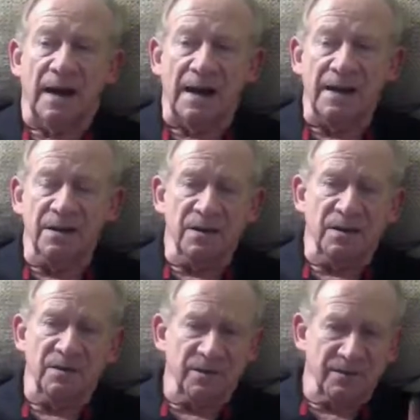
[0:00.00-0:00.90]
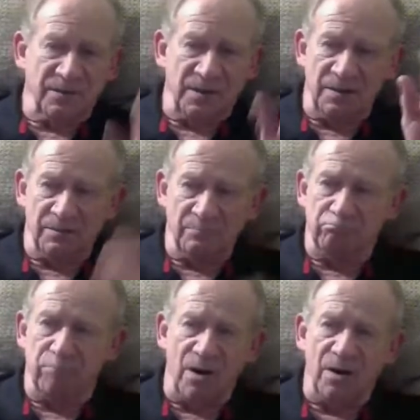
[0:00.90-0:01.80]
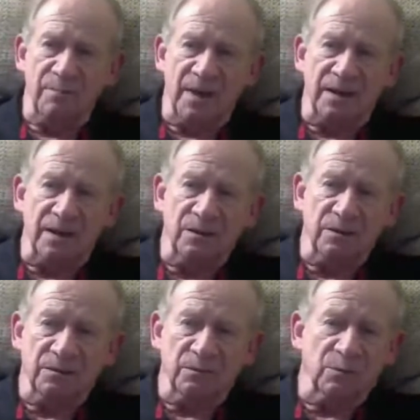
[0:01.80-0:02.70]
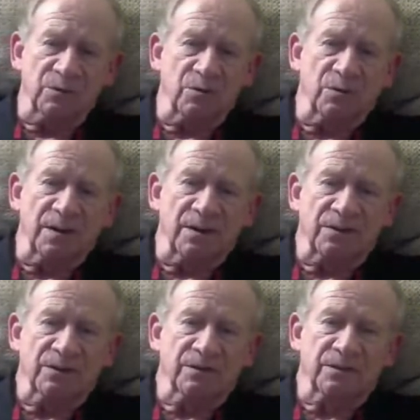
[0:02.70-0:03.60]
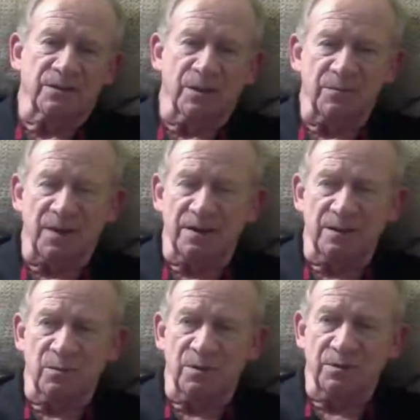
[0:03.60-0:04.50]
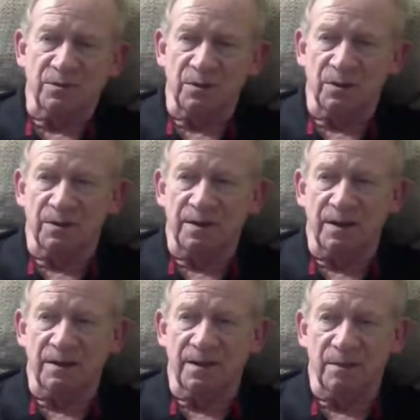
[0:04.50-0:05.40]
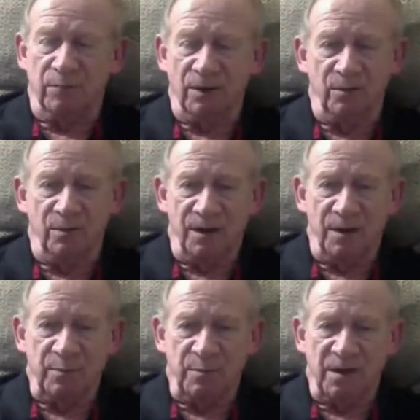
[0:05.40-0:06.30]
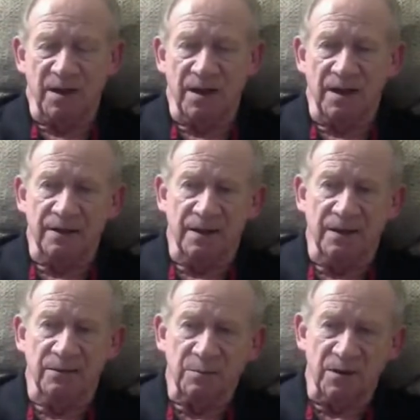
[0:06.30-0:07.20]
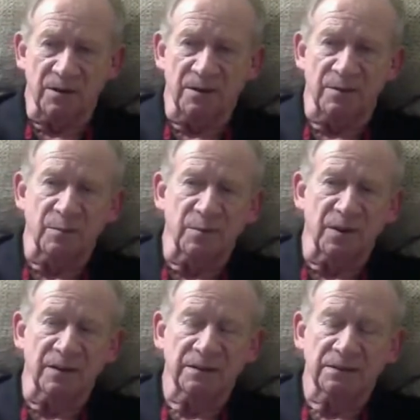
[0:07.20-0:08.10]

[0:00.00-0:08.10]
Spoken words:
I didn't. Bomb making was only something I did when I was a little kid, and I blew one up in my hand, and that was about enough for me.